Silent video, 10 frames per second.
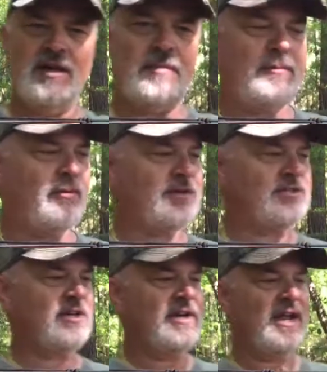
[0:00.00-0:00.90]
my
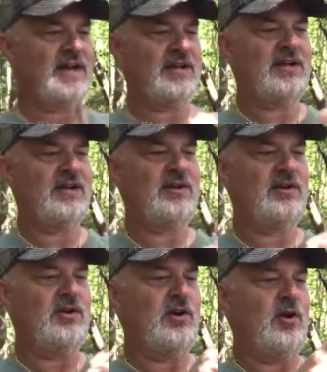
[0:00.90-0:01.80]
prusik knot,
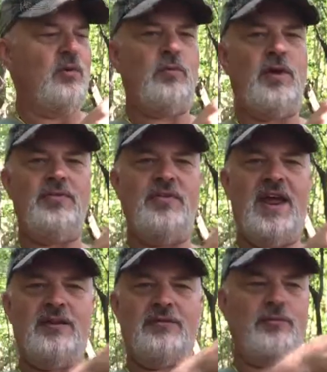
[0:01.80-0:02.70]
run
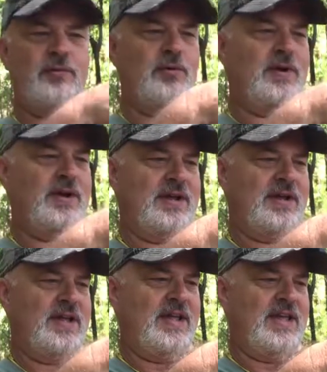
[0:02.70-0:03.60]
that through
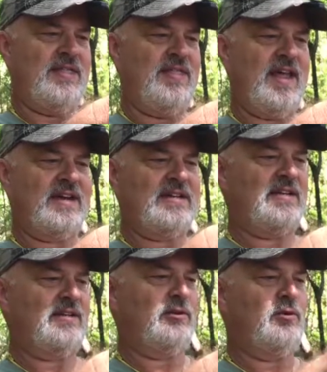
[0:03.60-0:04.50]
that
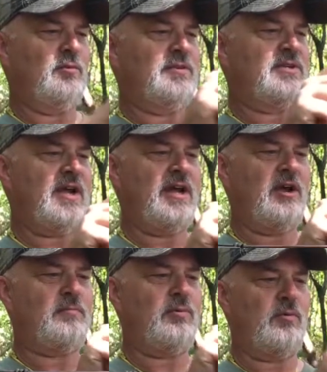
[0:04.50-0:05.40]
loop tie
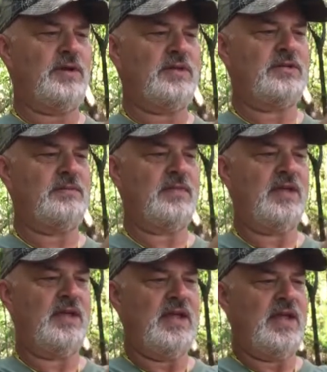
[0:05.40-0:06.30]
out point,
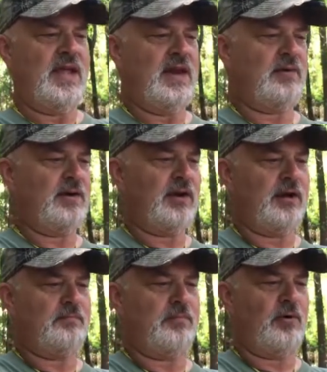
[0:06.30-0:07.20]
and I'm going to go
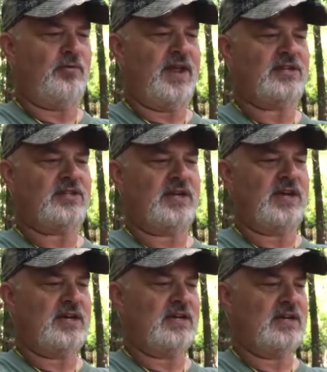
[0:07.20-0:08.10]
ahead and pull that
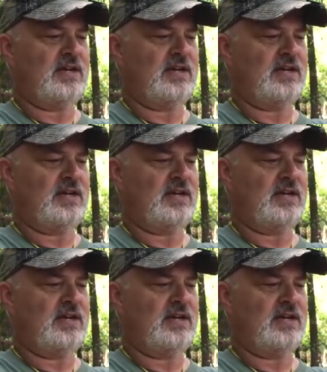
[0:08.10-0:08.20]
tight,